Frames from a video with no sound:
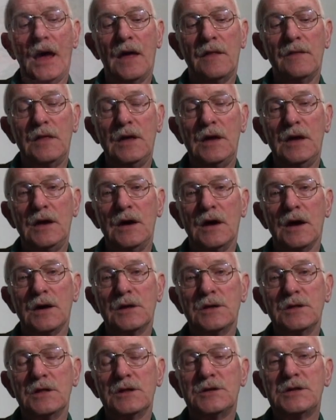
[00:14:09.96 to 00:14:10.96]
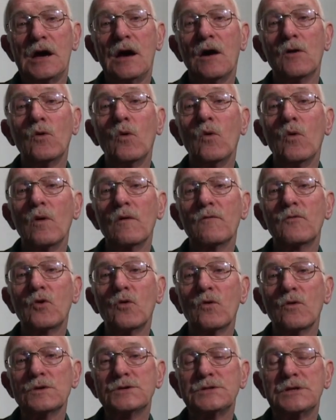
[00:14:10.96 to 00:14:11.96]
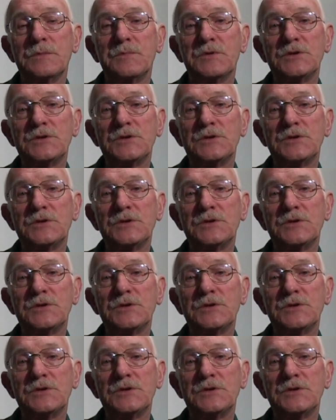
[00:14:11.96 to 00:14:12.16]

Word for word: At the, uh, the town hall, of course,